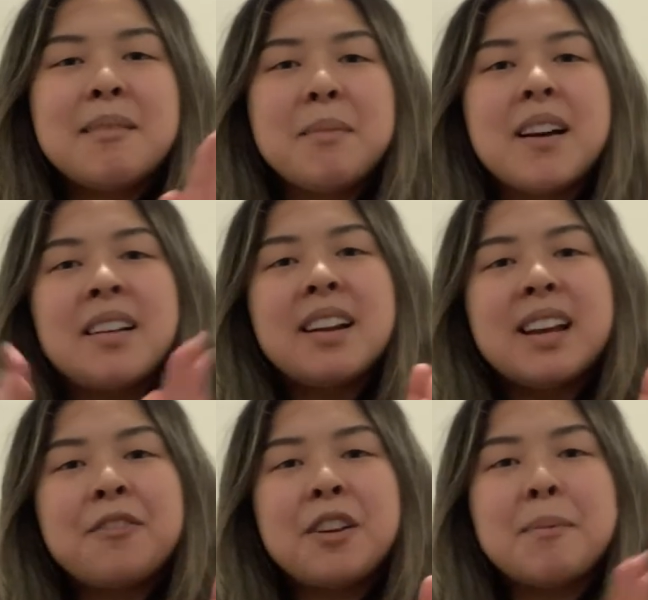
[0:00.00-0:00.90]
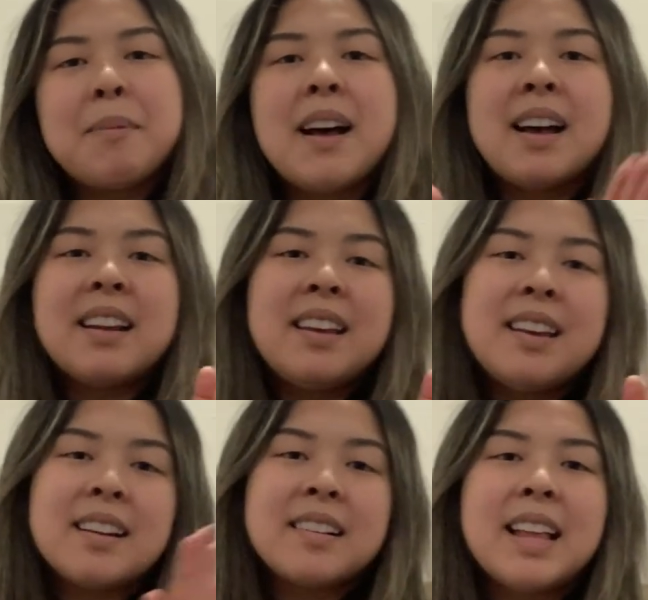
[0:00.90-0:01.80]
on
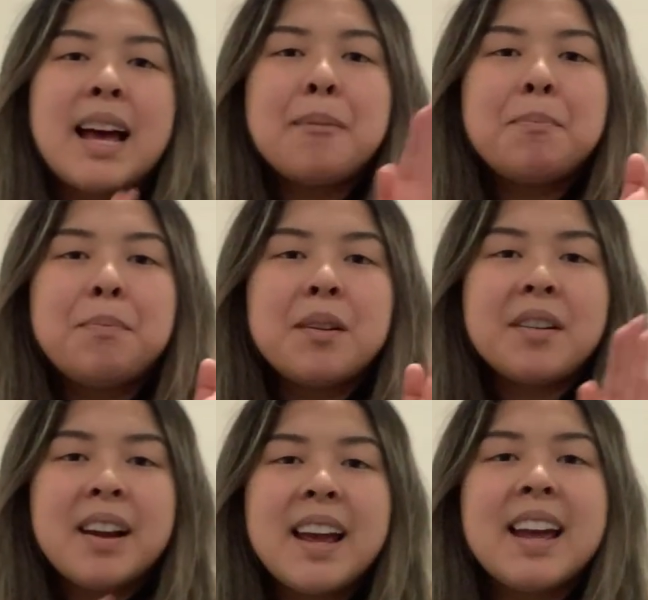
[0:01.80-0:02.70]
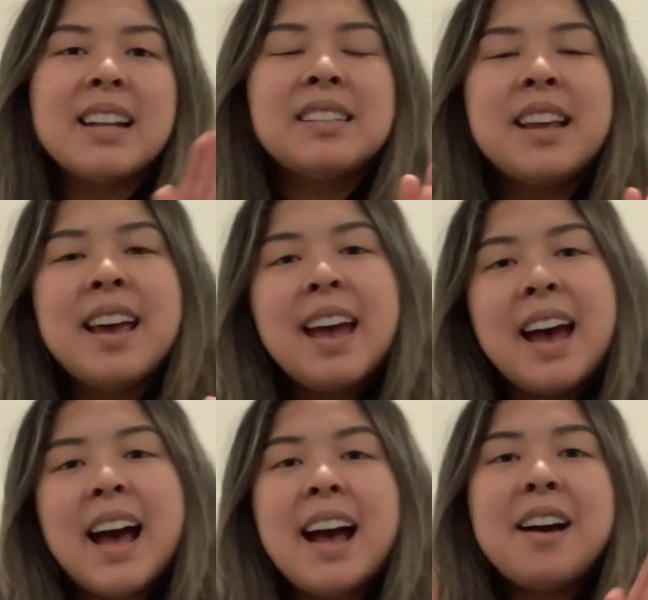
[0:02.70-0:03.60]
everybody and clap your hands.
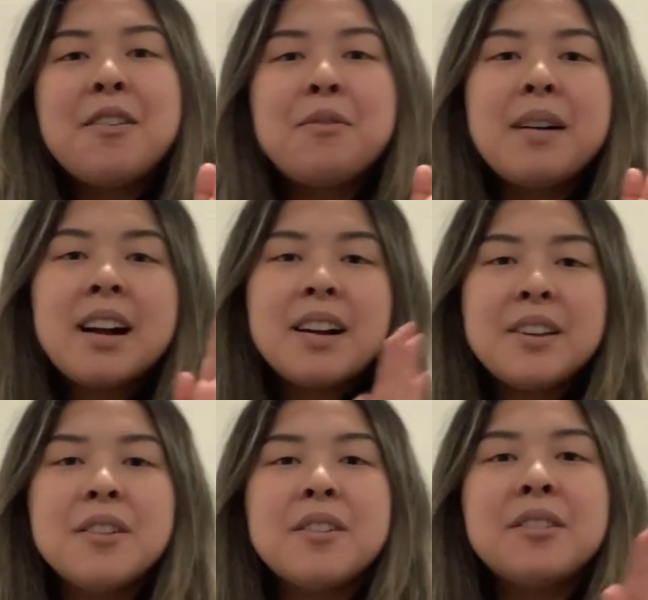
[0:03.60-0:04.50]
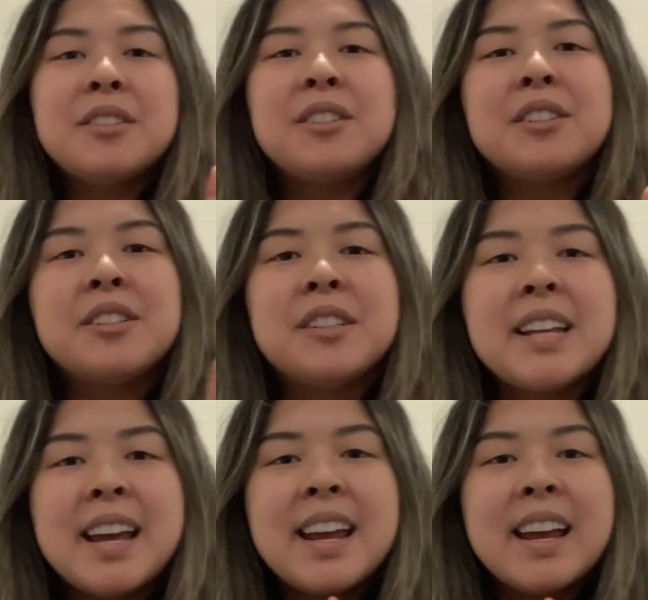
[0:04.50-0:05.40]
How are you
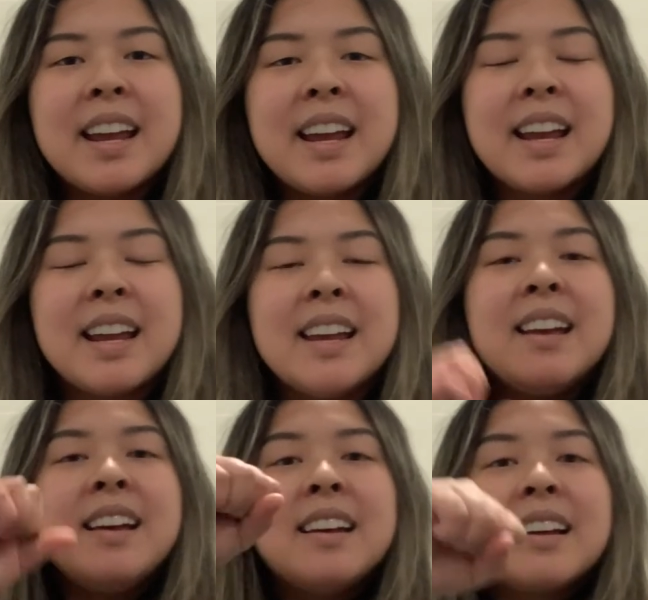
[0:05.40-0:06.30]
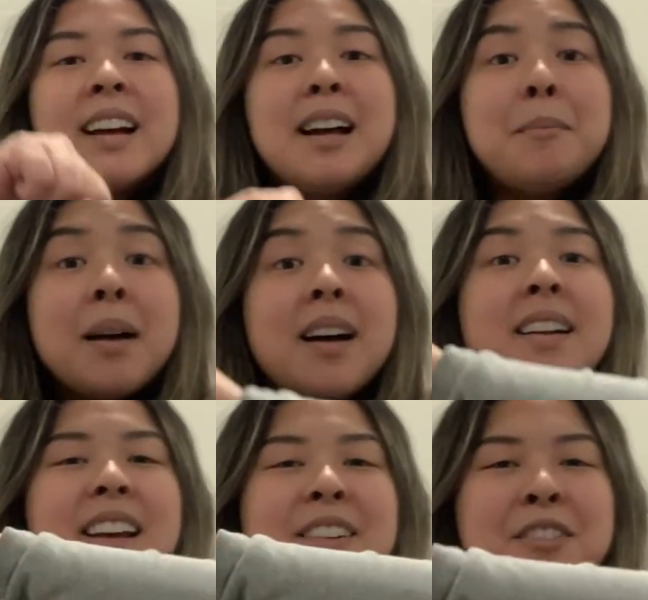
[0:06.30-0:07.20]
today? Come on
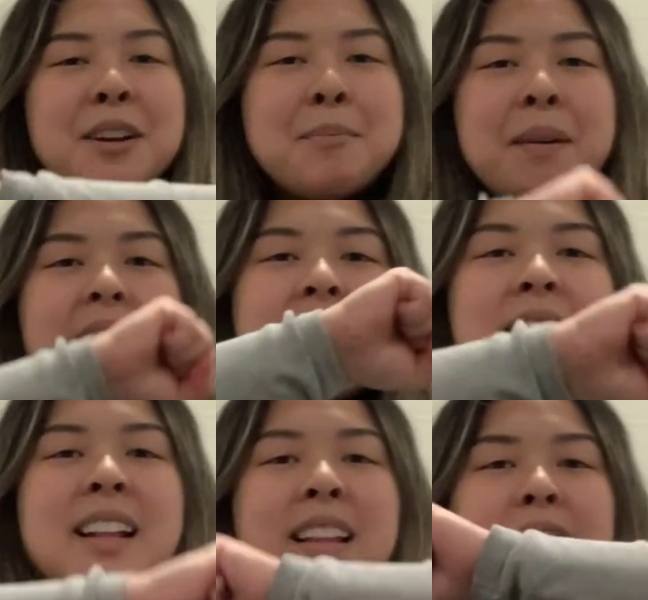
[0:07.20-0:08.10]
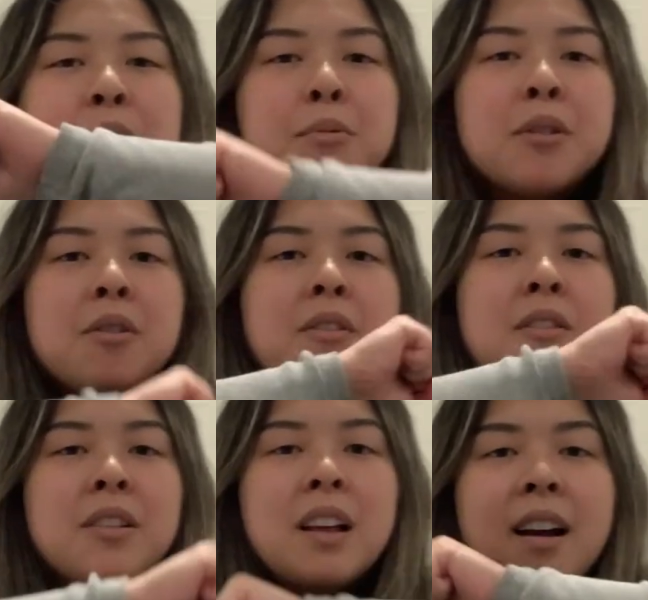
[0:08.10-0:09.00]
everybody, let's
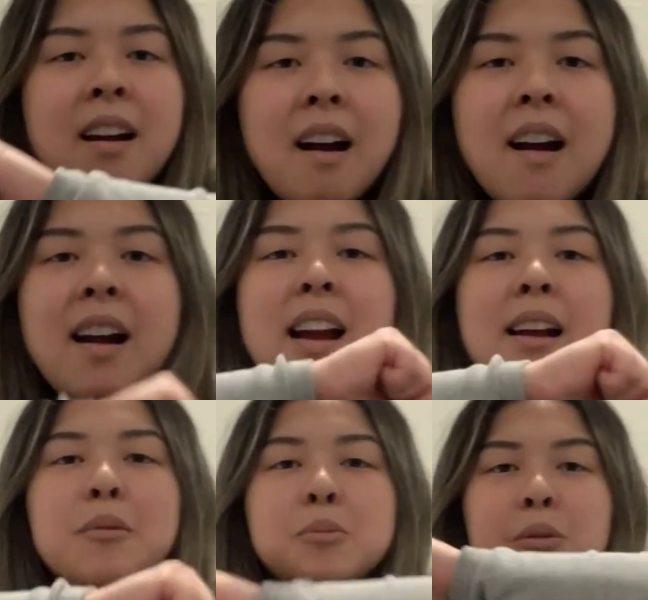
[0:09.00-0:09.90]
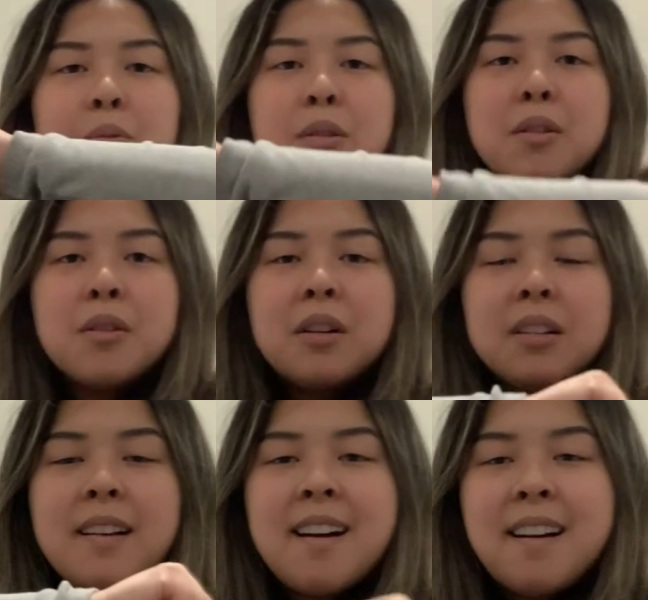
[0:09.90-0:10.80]
roll our arms,
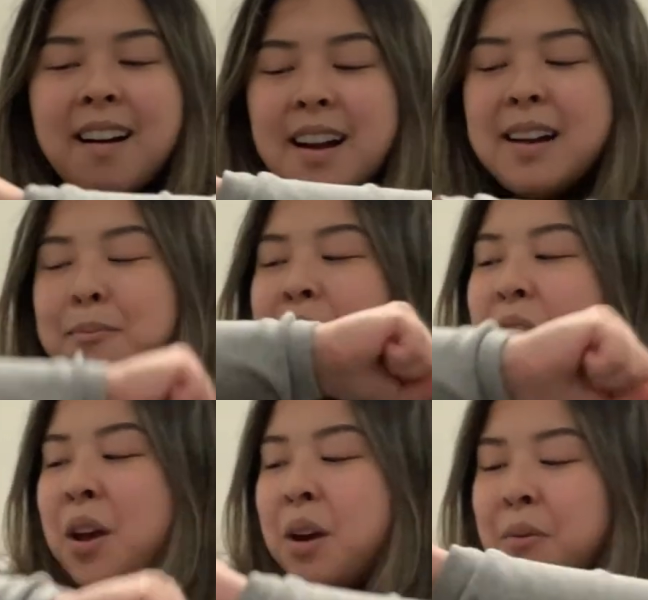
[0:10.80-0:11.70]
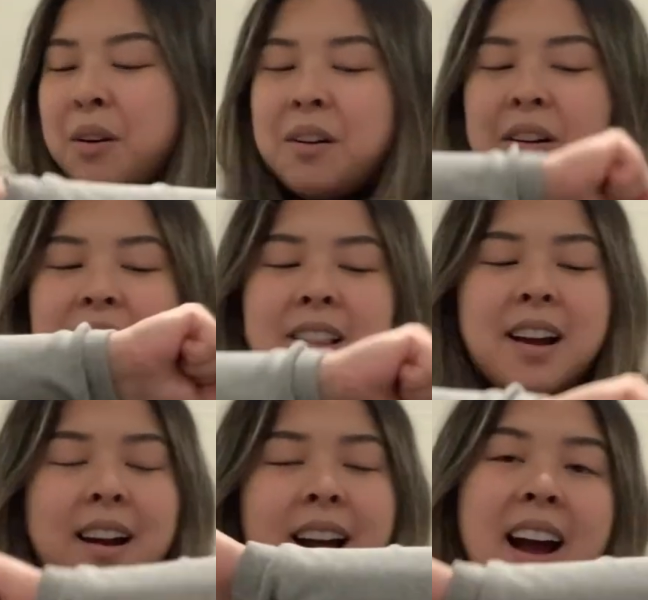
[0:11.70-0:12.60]
roll our arms, roll
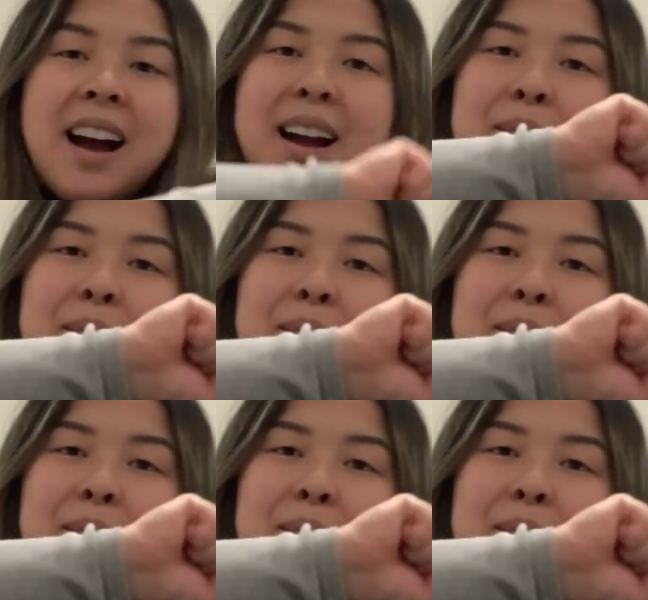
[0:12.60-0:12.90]
our arms.